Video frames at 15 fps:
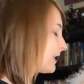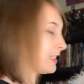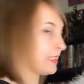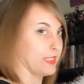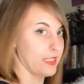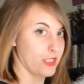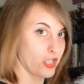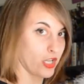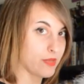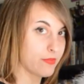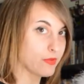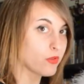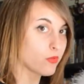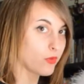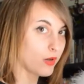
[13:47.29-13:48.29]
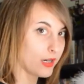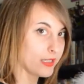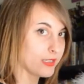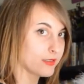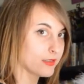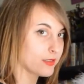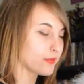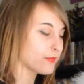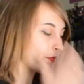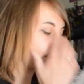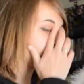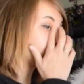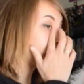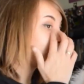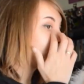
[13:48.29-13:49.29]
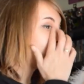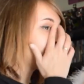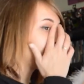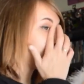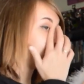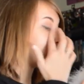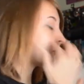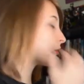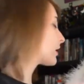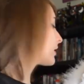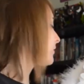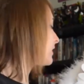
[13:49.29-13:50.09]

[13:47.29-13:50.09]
into the shape you want, before you